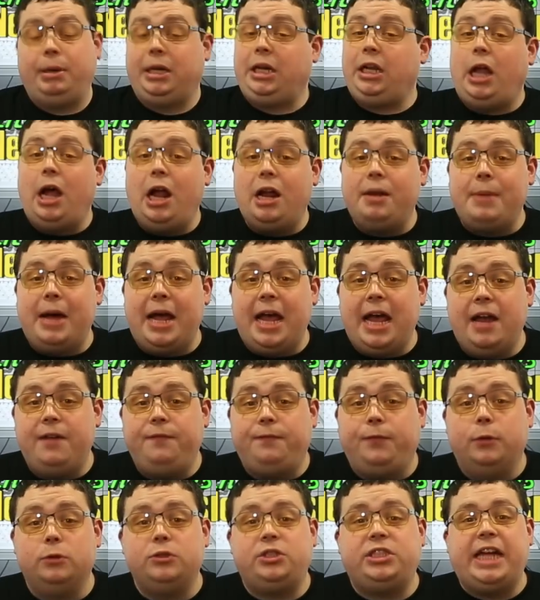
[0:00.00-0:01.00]
But a lot of my
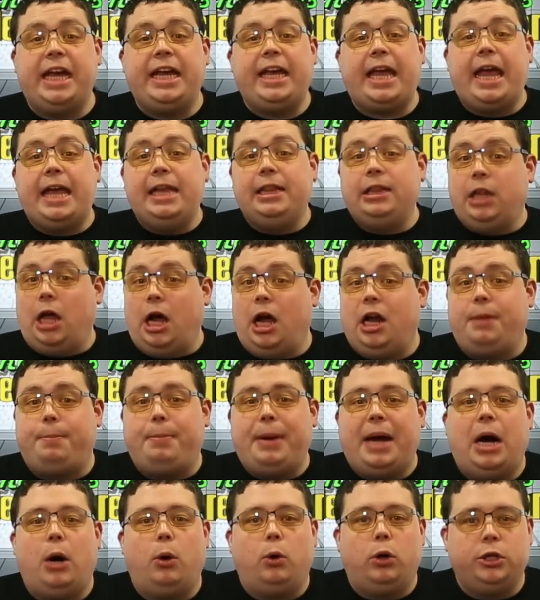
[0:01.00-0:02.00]
headphones take a lot of
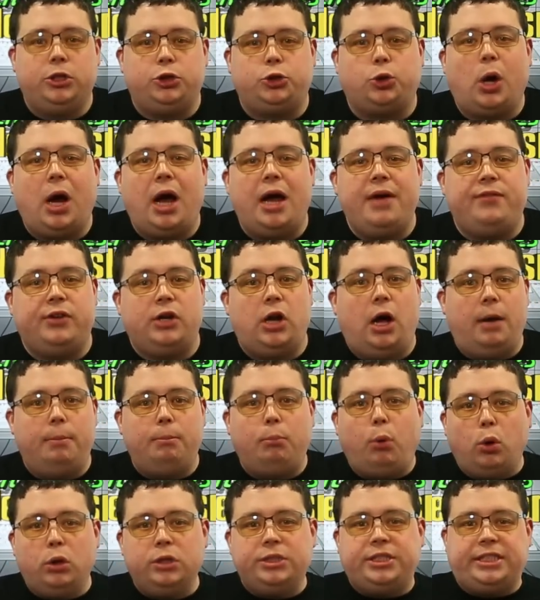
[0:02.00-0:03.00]
power to drive, and
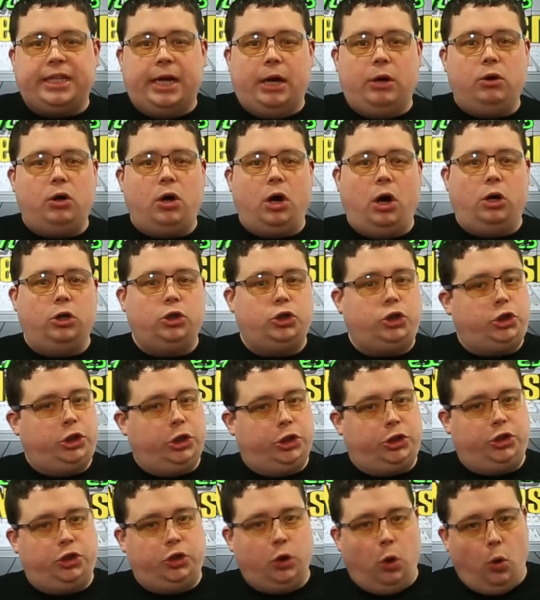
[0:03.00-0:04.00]
onboard sound cards
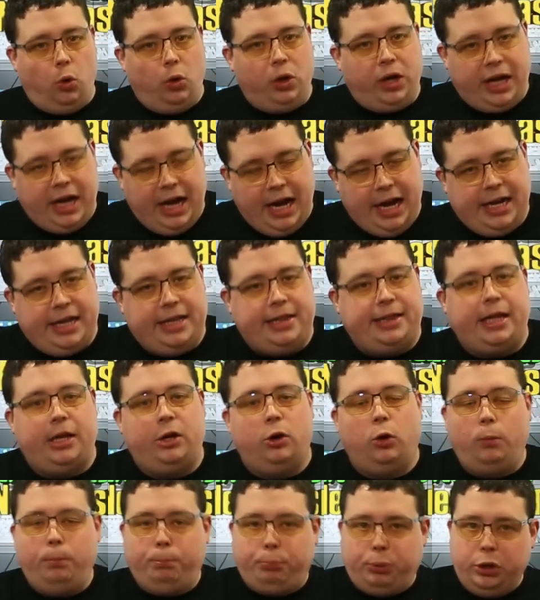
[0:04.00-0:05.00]
just don't cut it. They
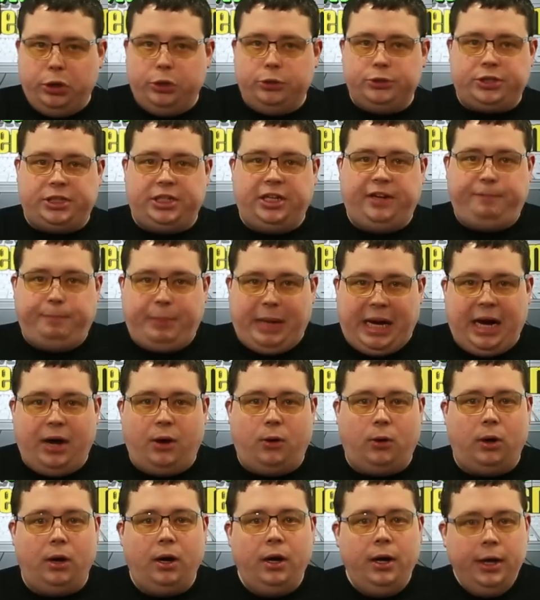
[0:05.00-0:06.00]
don't produce enough
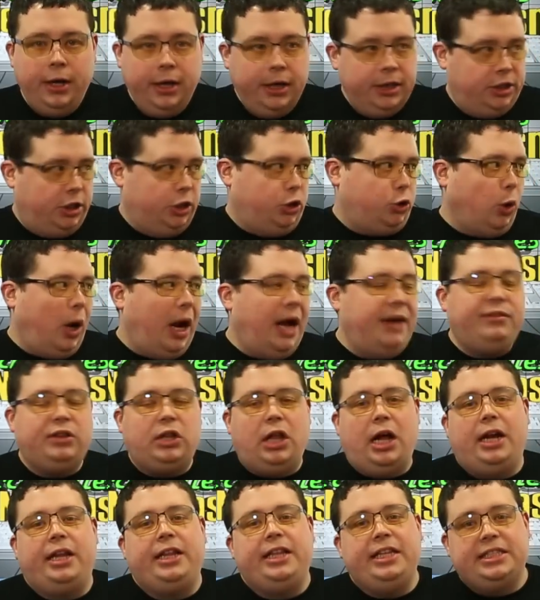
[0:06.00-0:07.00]
power to drive a
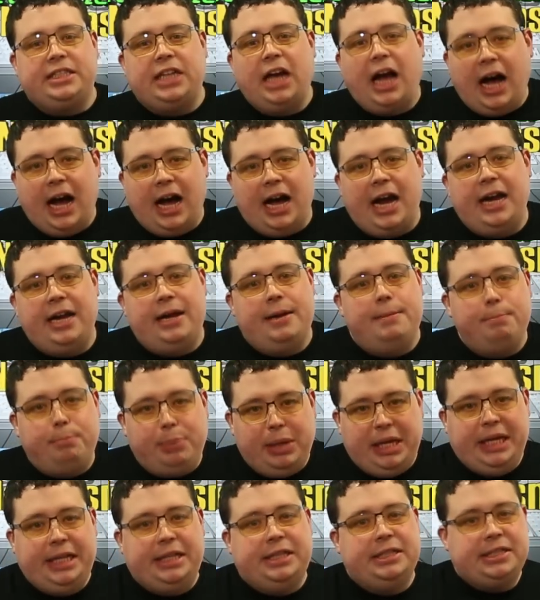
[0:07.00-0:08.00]
lot of these high
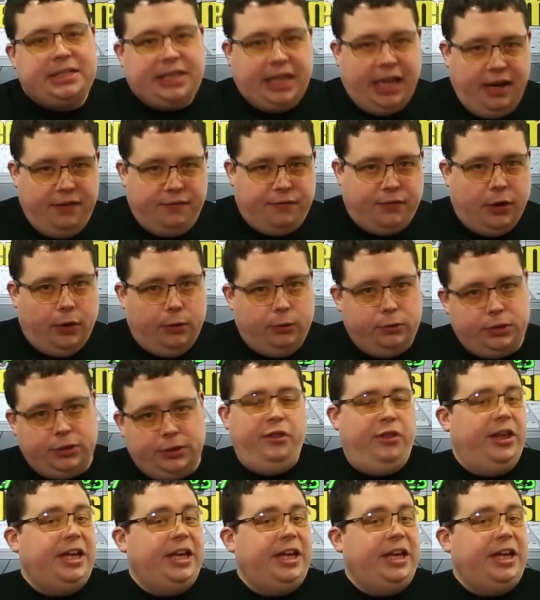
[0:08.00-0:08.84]
impedance headphones.